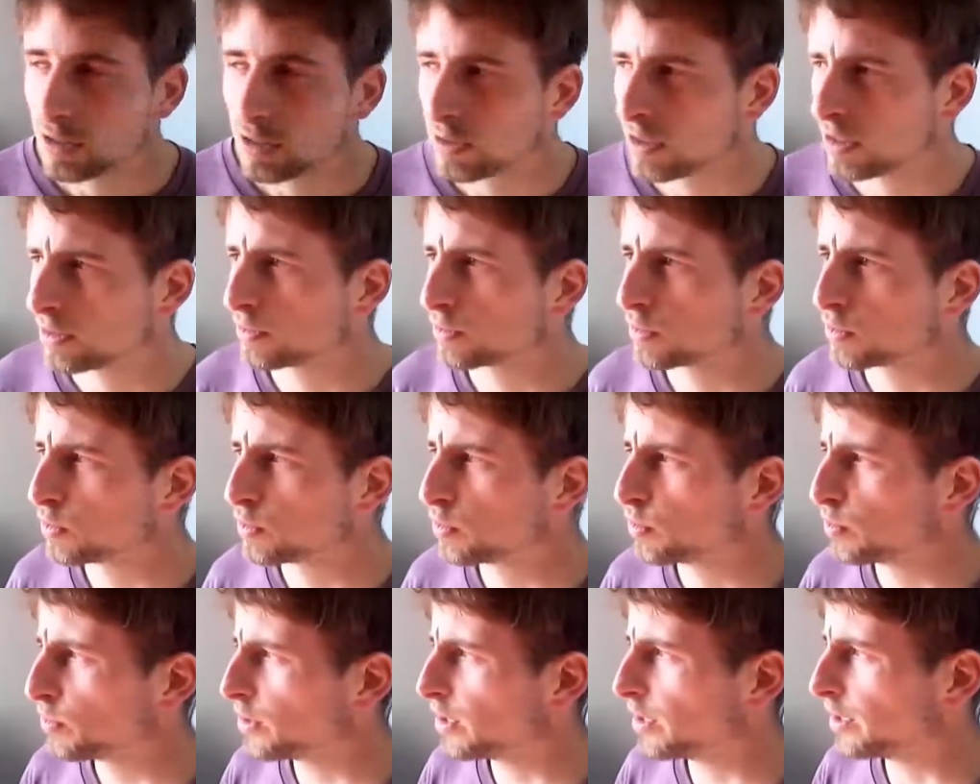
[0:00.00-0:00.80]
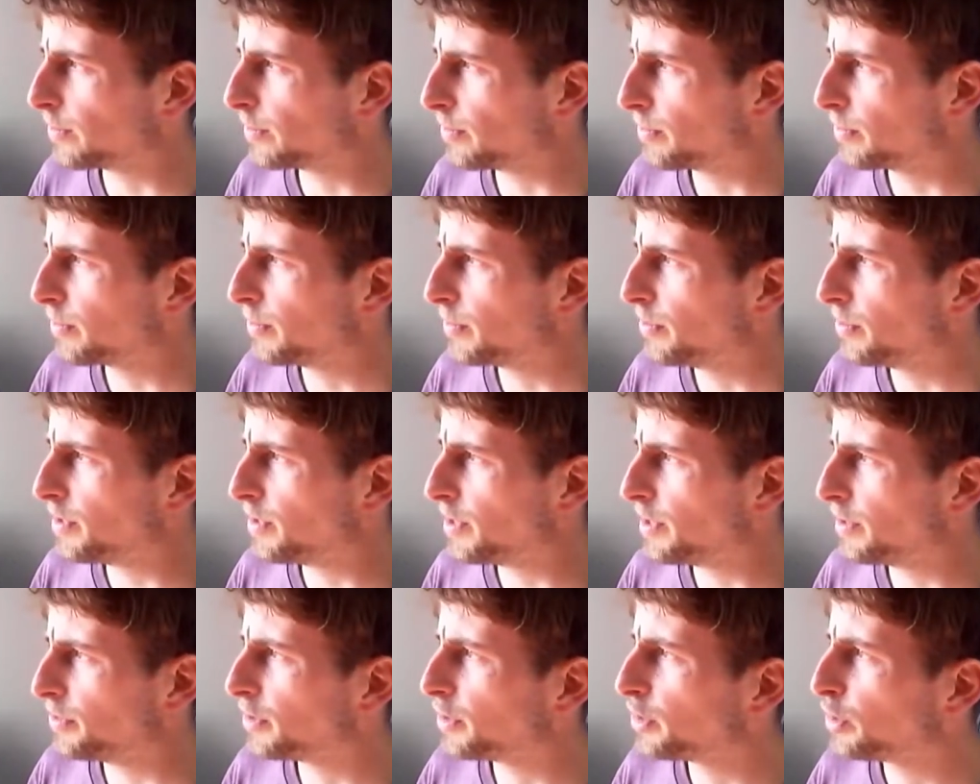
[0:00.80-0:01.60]
that, that,
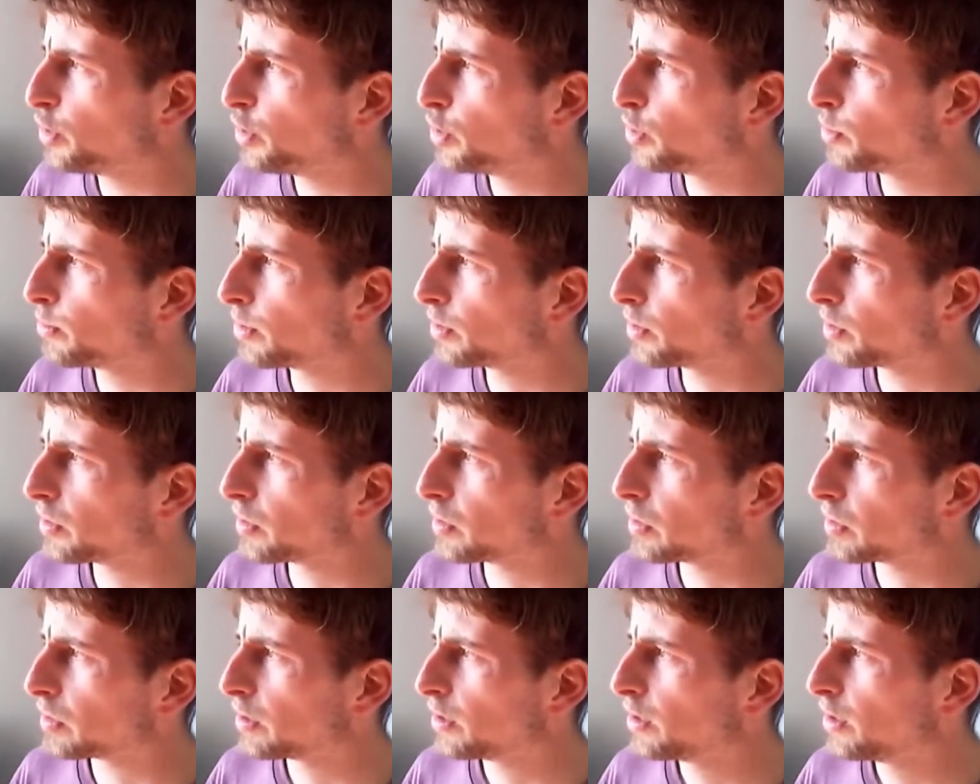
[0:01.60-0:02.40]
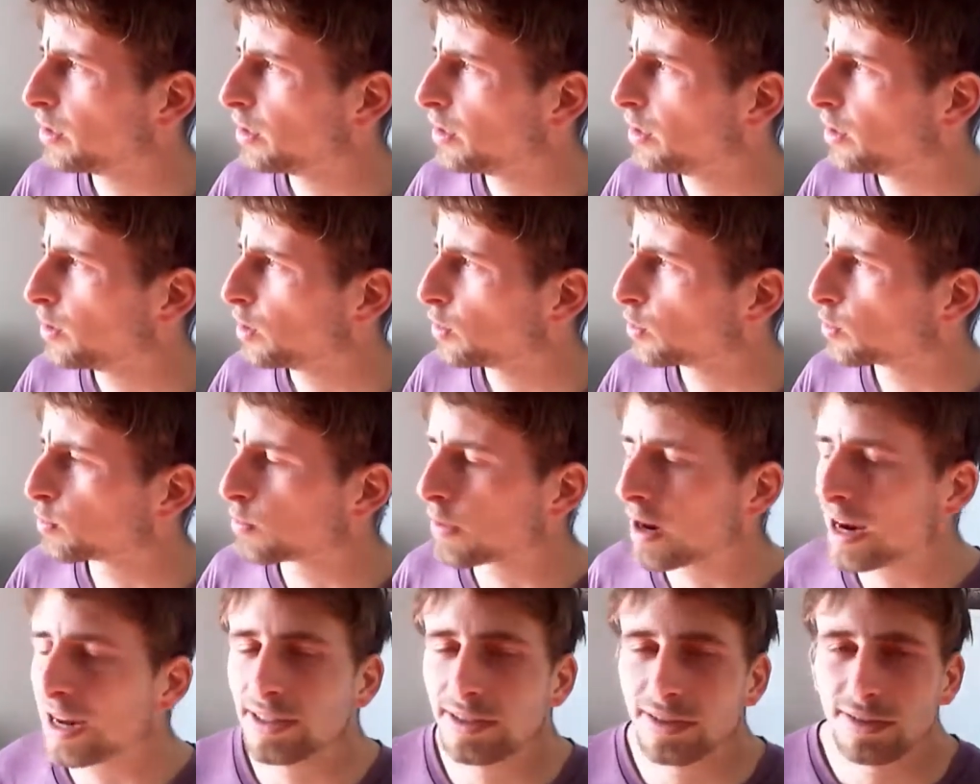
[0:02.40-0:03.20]
that the human
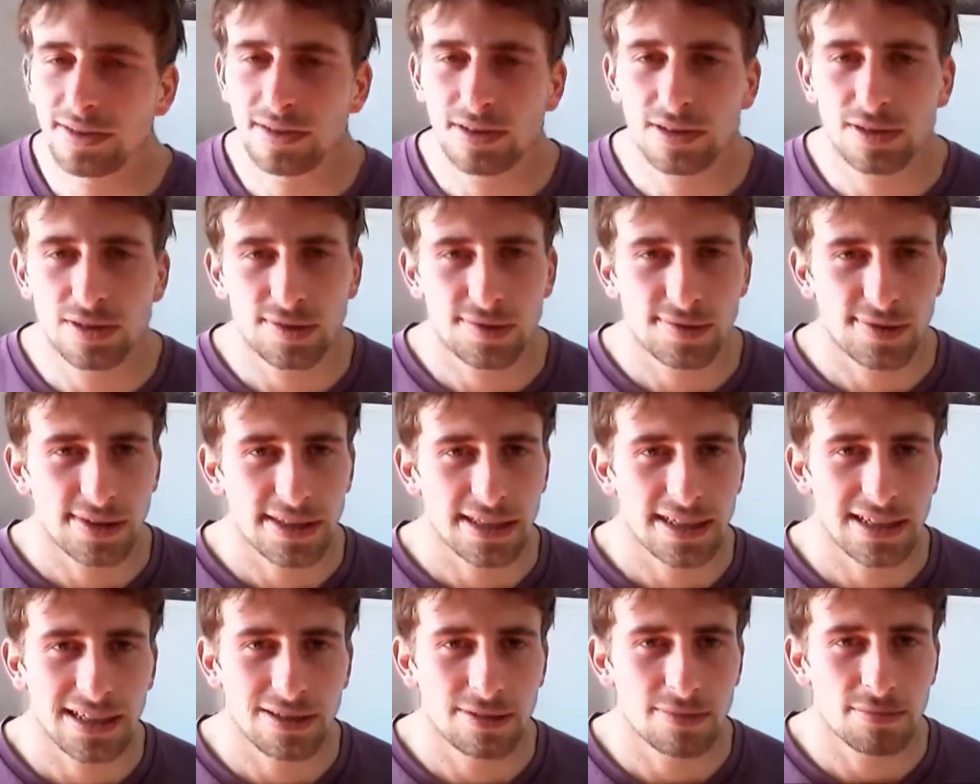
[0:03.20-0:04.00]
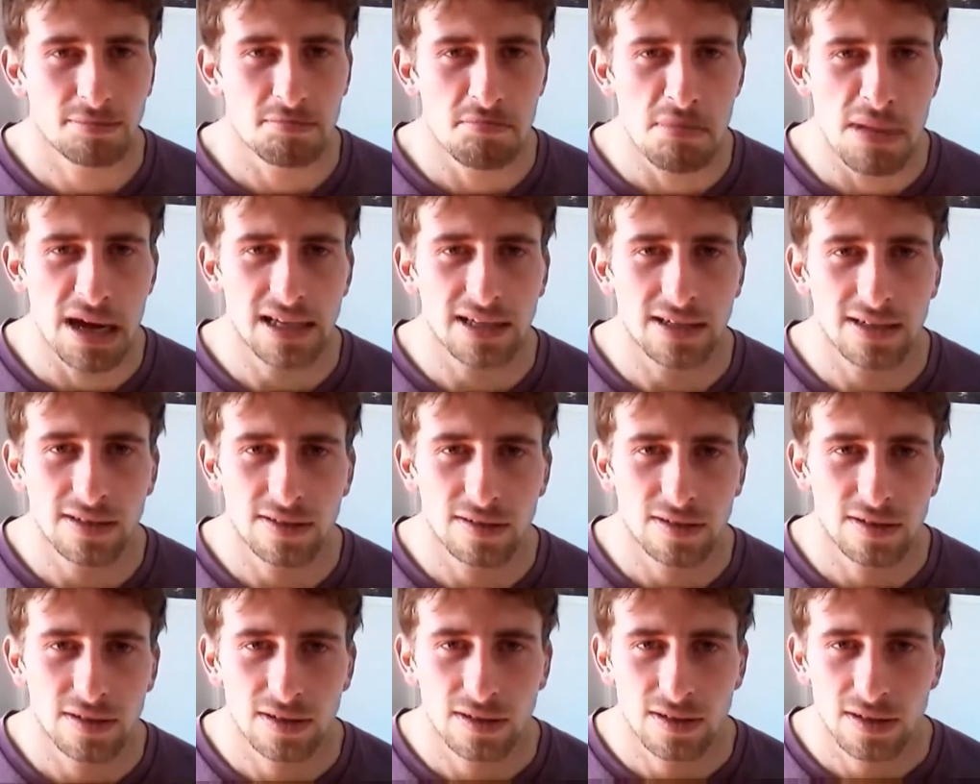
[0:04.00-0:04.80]
race has eaten meat
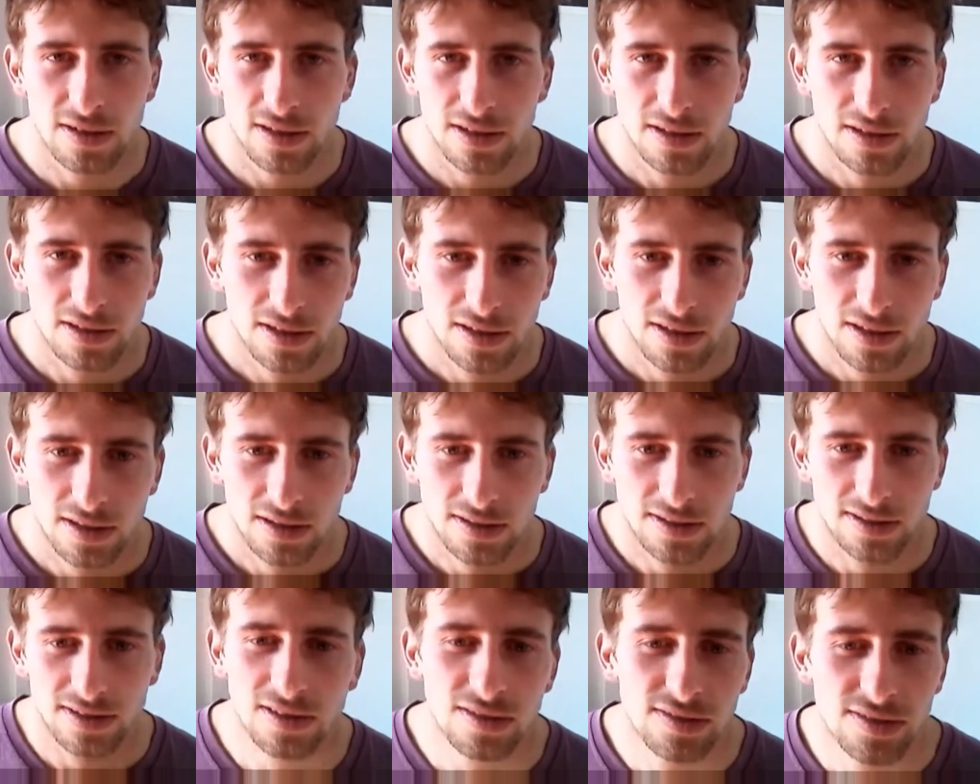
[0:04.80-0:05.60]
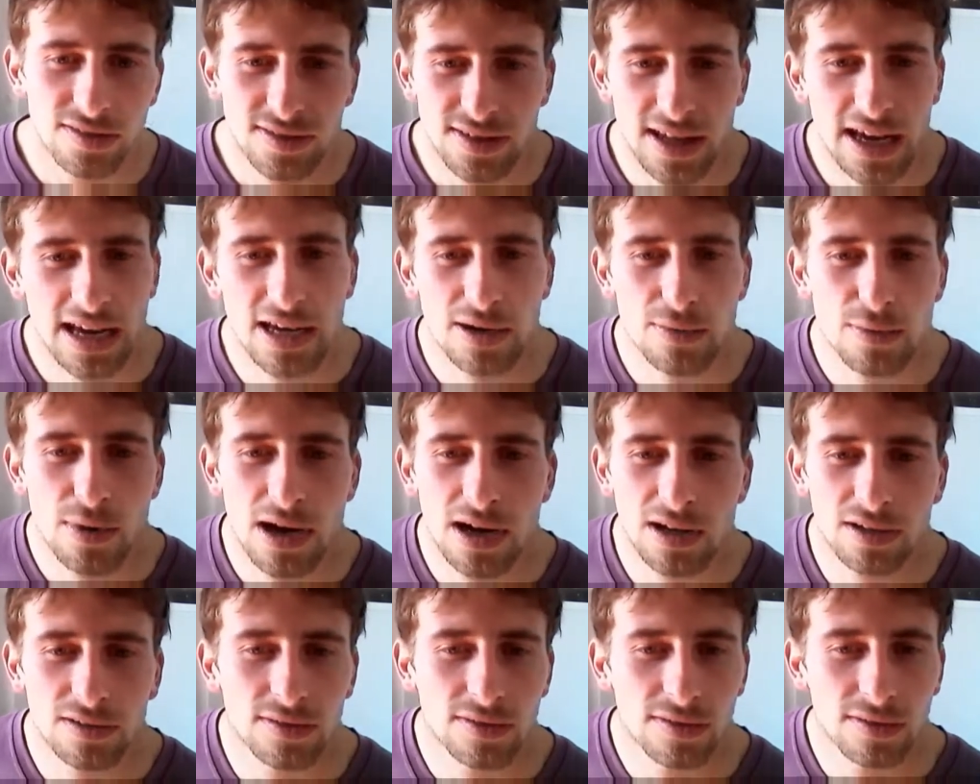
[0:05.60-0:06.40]
since day
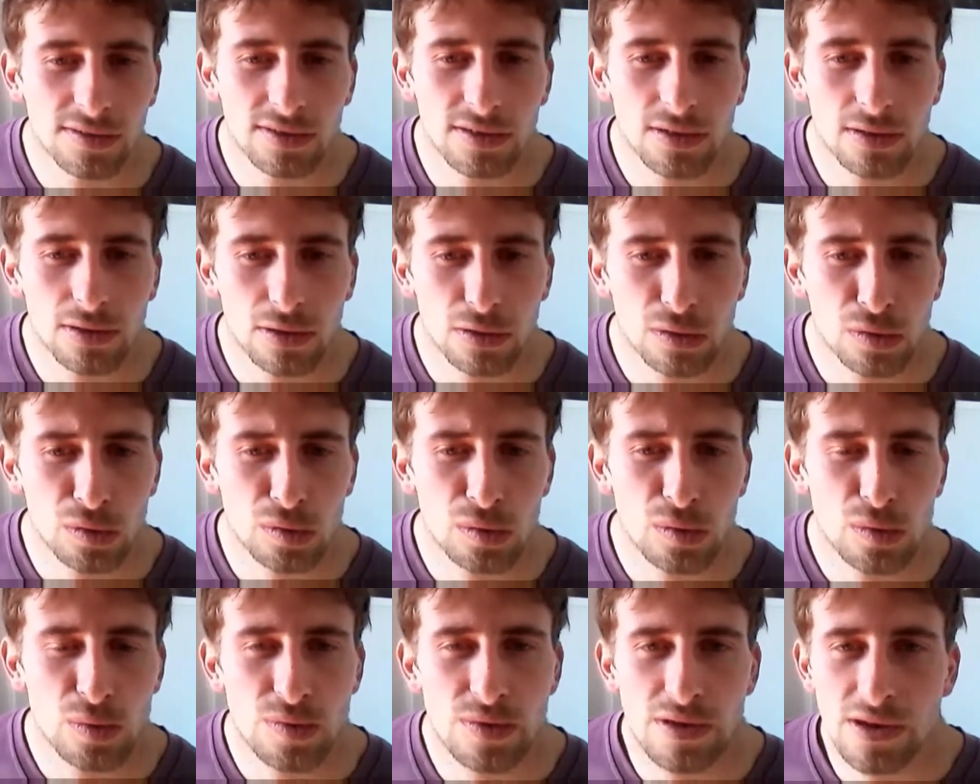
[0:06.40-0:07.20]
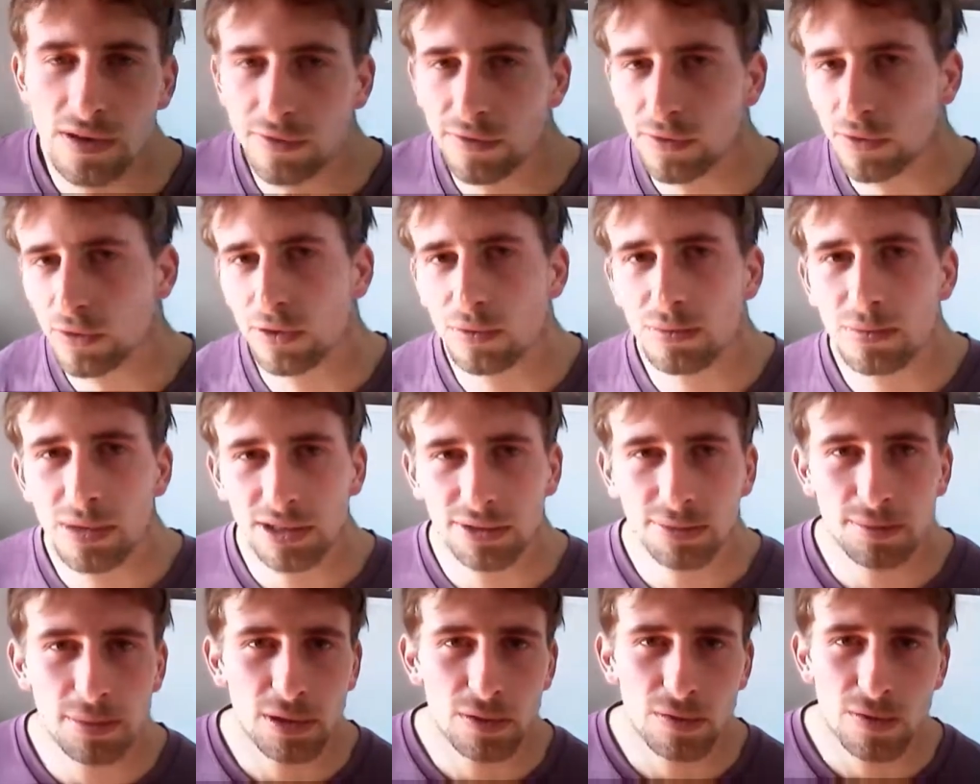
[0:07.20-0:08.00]
one, so therefore it
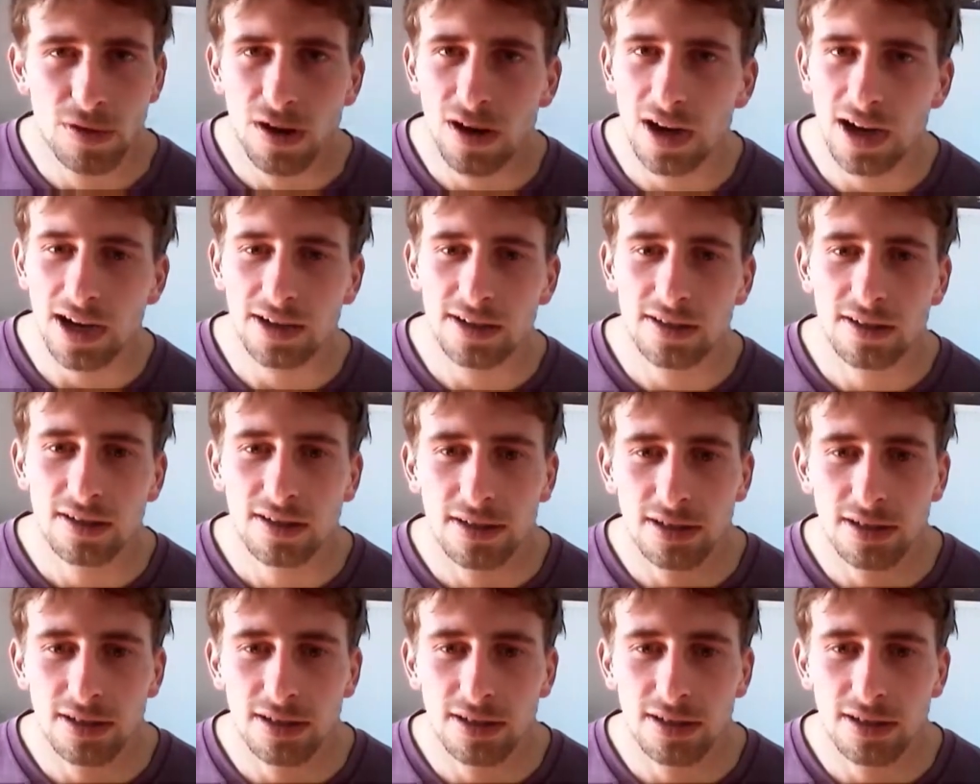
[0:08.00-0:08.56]
must be right.